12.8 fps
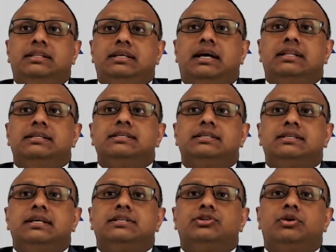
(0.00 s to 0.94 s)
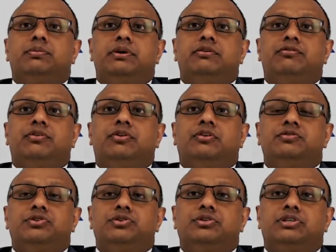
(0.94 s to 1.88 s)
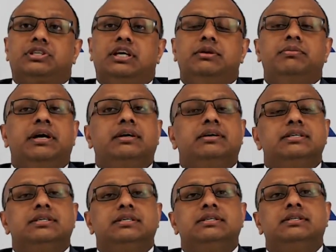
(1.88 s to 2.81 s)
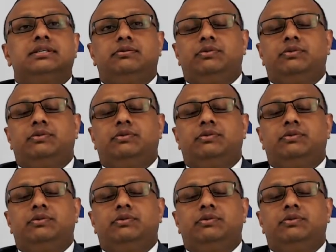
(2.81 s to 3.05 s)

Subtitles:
other states open for offshore skill migrations.